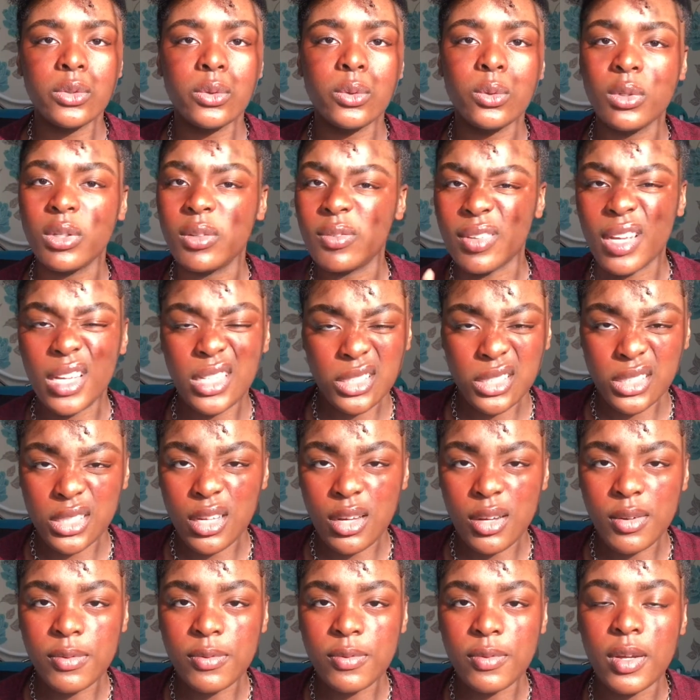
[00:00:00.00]
all of that
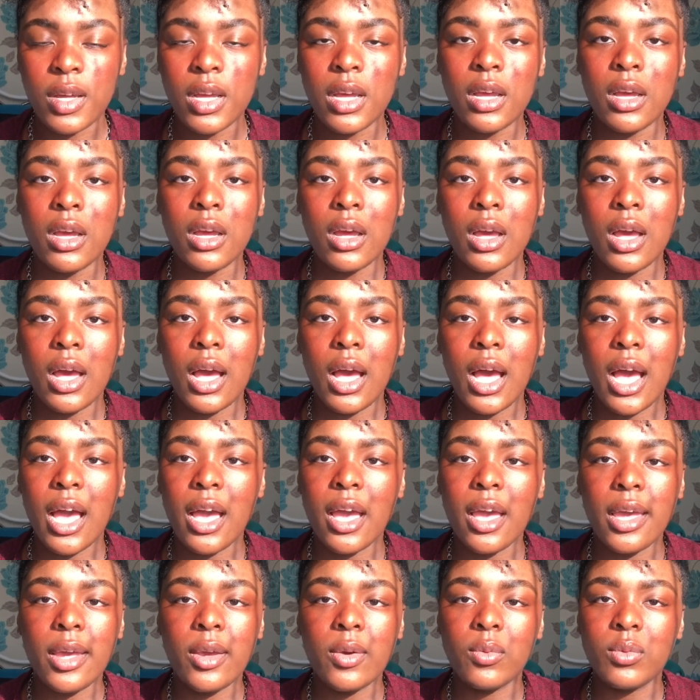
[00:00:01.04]
stuff,
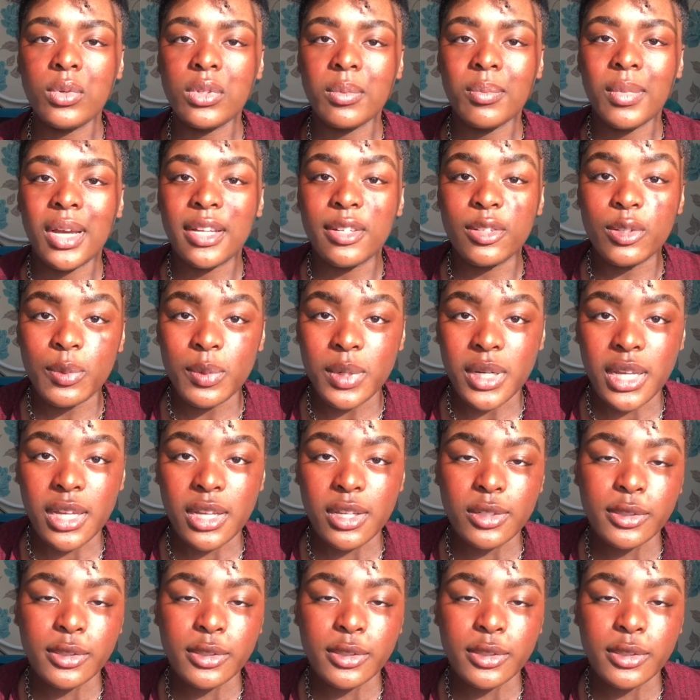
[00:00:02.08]
I wouldn't mind doing it.